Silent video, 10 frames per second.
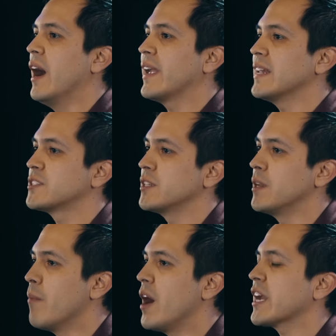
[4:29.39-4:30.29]
against the
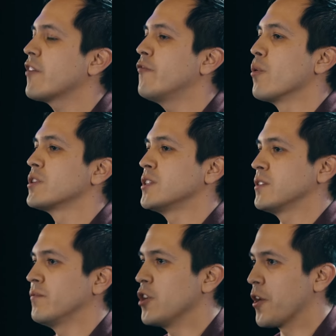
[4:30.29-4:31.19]
demonic
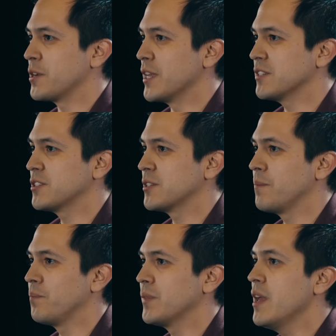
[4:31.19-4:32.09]
forces of darkness.
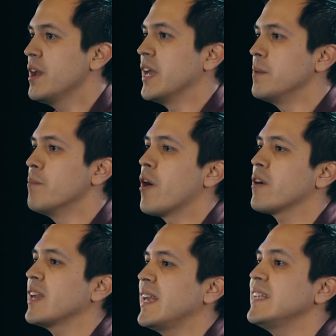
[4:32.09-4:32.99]
In
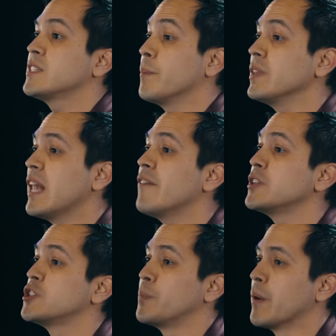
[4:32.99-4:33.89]
Mark, he's the
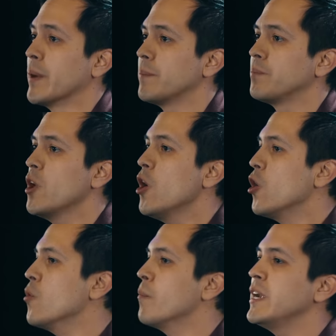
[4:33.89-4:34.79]
beloved spirit
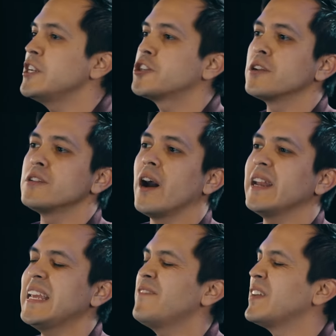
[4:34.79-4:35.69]
whom we should
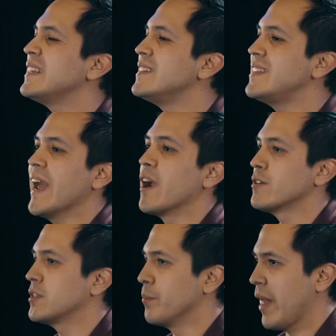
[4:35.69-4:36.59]
not even
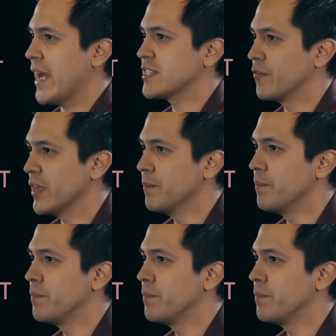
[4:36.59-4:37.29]
dare to blaspheme.